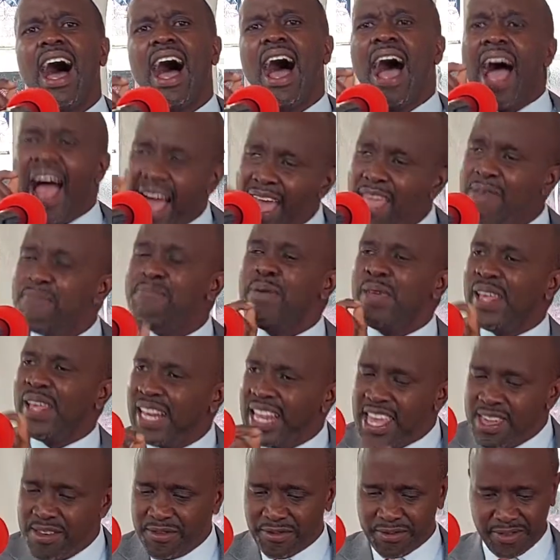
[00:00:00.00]
I
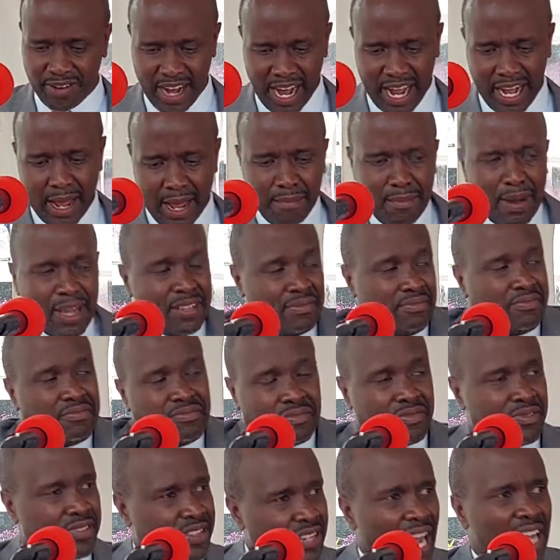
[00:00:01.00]
believe, and I'm a
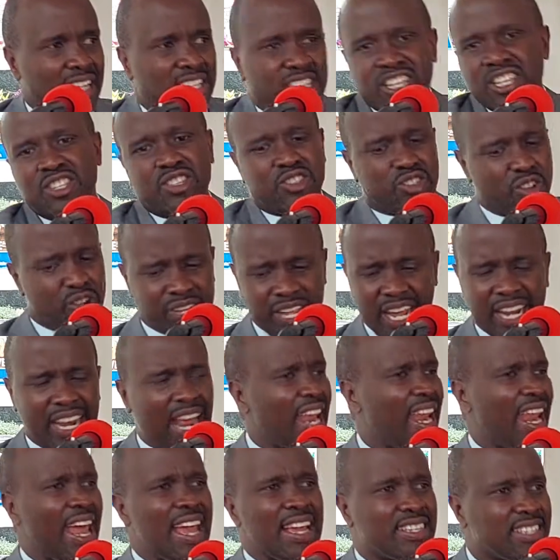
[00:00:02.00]
church historian,
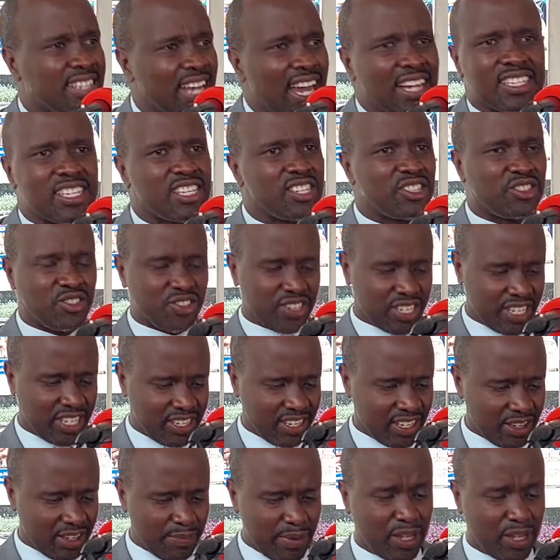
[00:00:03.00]
I like church history,